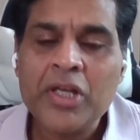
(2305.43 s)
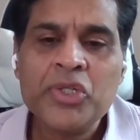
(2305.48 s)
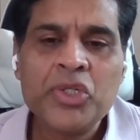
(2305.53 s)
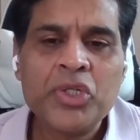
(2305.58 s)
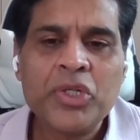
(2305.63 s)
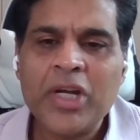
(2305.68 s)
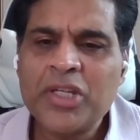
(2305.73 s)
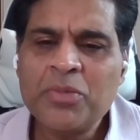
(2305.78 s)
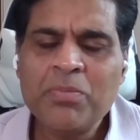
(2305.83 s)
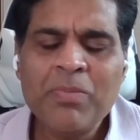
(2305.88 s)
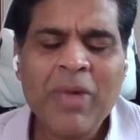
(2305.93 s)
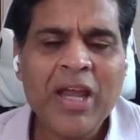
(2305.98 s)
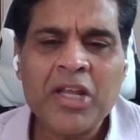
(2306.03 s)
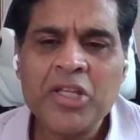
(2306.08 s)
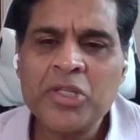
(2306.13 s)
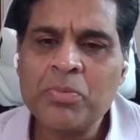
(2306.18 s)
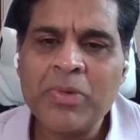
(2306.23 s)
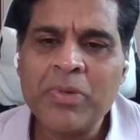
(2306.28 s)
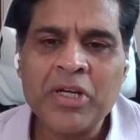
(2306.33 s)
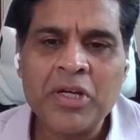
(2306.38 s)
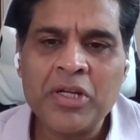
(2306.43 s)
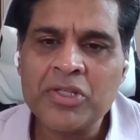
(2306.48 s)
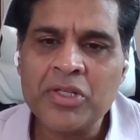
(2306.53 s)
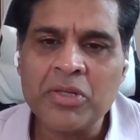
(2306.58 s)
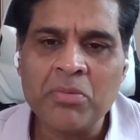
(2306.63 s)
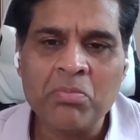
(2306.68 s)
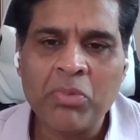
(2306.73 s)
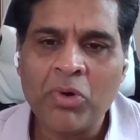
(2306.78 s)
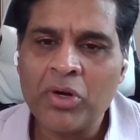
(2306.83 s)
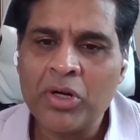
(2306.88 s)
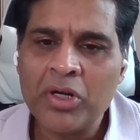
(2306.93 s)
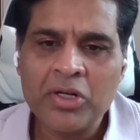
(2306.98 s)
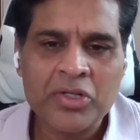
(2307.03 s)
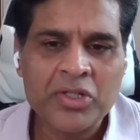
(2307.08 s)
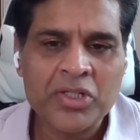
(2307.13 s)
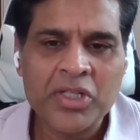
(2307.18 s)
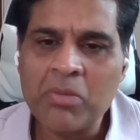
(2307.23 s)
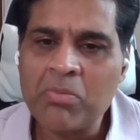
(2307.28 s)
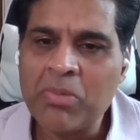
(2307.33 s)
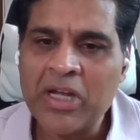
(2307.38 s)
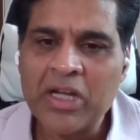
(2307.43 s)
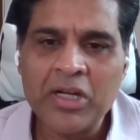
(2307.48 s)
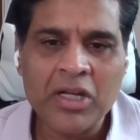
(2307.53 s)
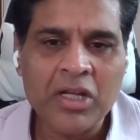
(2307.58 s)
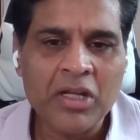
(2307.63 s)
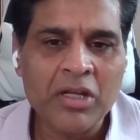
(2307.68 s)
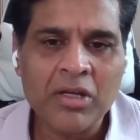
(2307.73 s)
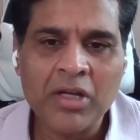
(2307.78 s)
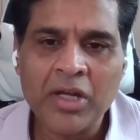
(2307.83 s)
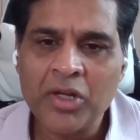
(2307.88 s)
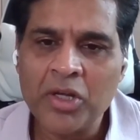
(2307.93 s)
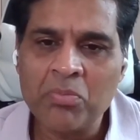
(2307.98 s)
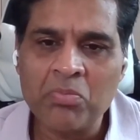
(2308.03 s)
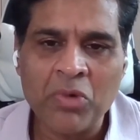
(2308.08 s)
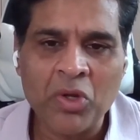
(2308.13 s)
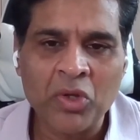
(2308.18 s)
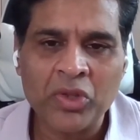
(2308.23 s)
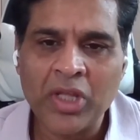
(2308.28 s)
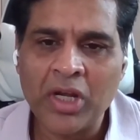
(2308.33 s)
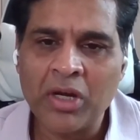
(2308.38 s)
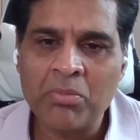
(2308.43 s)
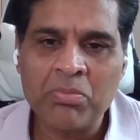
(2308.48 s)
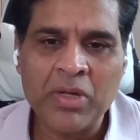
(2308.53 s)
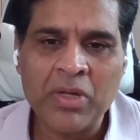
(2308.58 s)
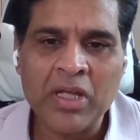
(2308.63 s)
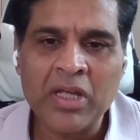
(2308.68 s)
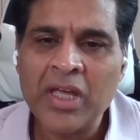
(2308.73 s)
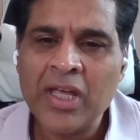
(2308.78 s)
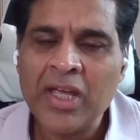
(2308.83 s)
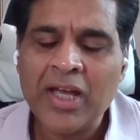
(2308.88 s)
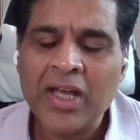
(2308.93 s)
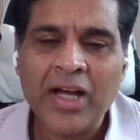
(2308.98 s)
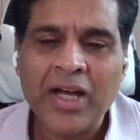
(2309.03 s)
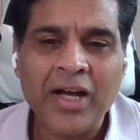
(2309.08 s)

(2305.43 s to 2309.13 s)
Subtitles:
Stress management is important, CBT, hypnotherapy.